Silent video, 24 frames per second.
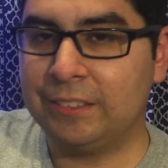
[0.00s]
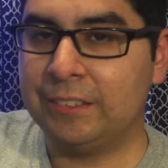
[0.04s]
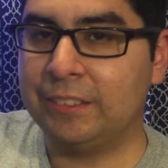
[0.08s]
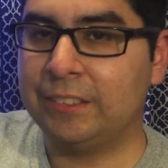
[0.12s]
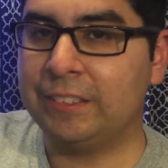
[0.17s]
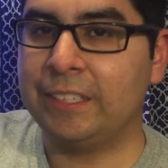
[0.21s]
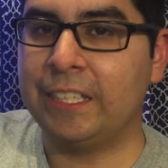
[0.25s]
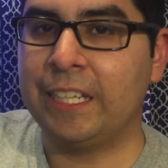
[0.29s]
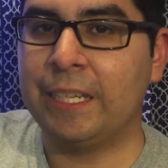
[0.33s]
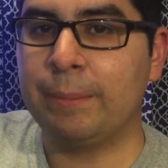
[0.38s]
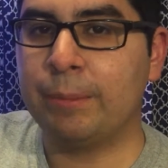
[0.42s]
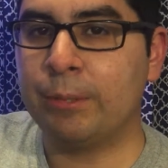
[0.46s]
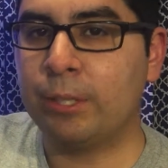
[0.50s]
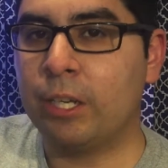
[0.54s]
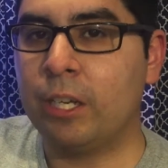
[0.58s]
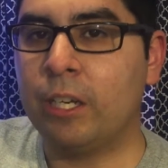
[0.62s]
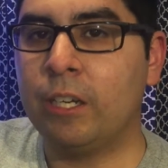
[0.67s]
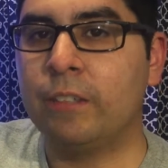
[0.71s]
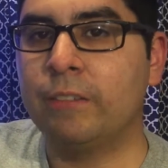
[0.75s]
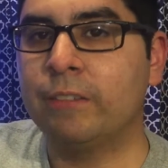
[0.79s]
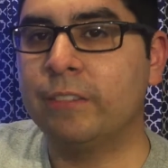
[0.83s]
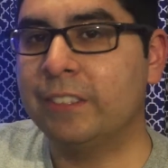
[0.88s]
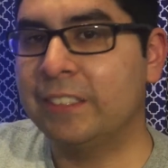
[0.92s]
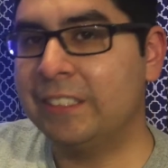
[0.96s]
tape it
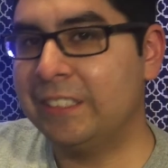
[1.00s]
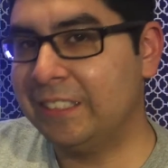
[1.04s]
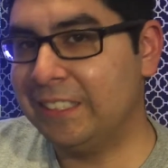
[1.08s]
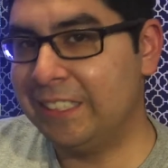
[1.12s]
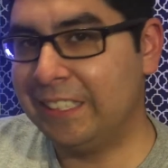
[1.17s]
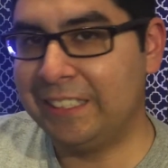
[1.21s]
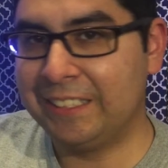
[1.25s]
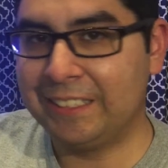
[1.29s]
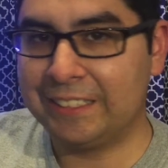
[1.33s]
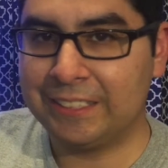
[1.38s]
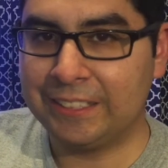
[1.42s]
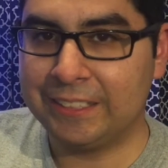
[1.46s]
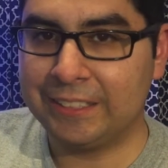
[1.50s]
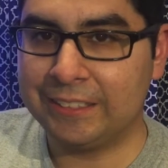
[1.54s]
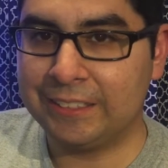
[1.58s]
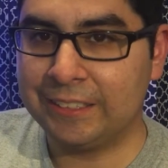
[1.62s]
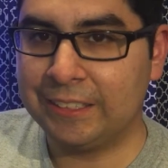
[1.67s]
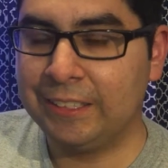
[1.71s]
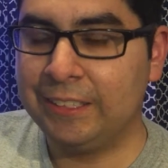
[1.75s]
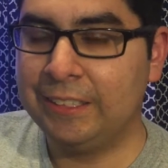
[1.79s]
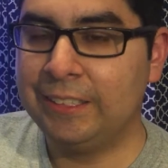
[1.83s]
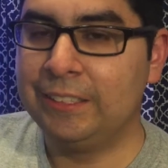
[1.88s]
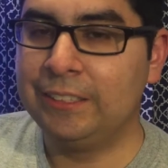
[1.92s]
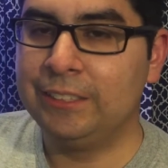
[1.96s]
off, tint it,
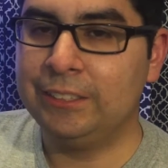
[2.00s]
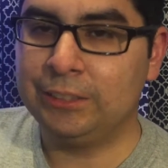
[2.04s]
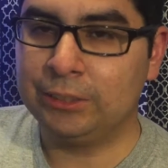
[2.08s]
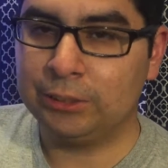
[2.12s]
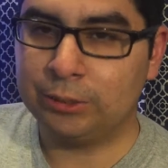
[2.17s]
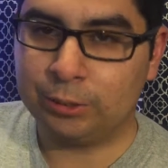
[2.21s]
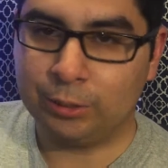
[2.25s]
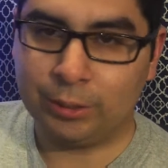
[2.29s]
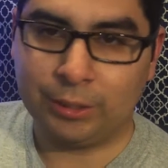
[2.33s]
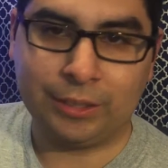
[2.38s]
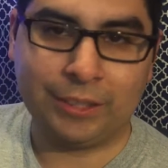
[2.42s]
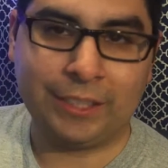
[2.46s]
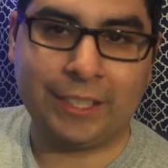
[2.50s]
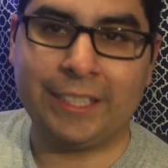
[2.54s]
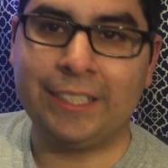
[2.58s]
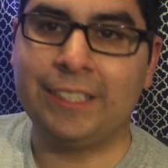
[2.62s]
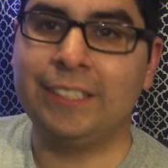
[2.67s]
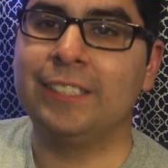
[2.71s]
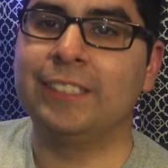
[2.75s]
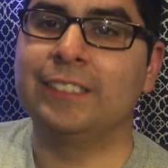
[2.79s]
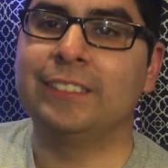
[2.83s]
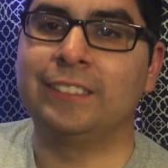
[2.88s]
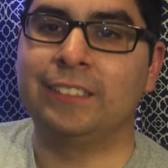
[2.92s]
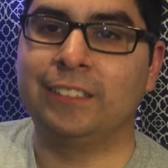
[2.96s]
so the
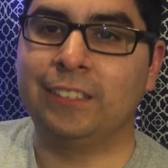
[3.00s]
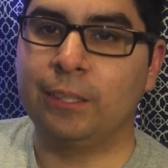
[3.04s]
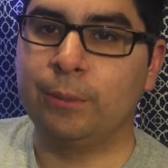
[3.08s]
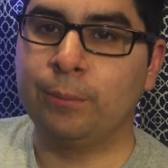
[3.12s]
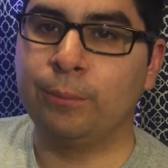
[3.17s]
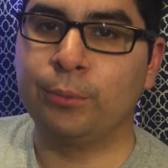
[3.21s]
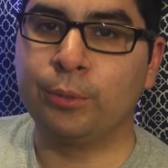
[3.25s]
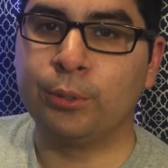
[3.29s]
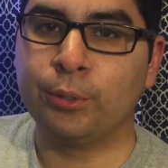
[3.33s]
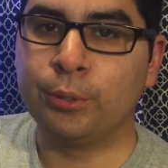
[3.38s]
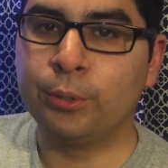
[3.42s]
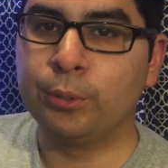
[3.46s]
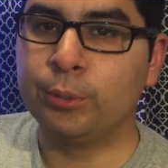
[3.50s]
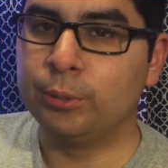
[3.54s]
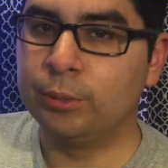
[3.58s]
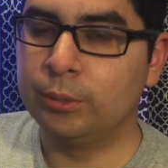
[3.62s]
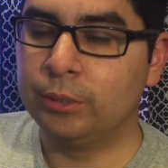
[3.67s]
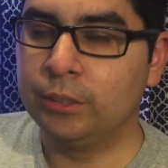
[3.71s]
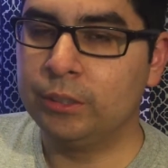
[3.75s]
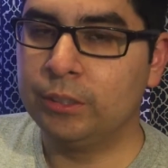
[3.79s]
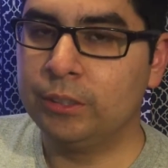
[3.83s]
light doesn't come through.